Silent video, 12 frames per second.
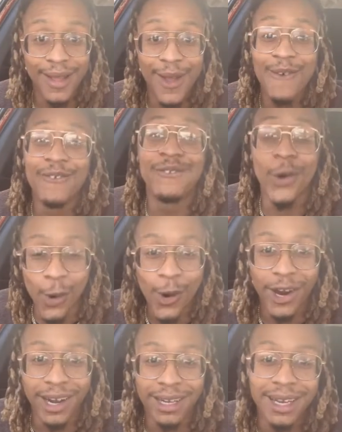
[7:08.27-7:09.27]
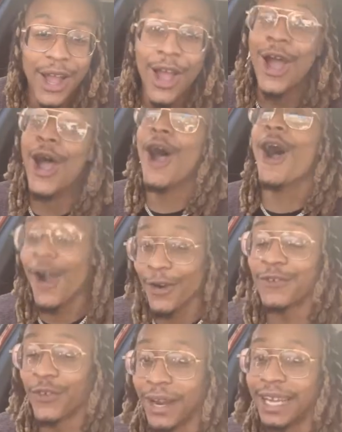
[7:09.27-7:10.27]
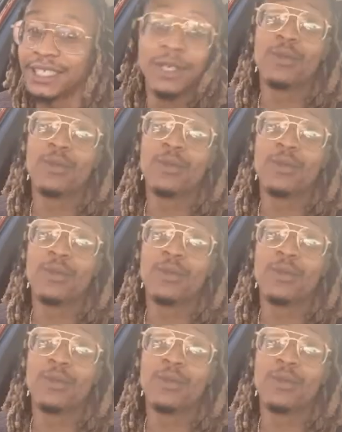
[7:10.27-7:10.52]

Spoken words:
for her friends. Some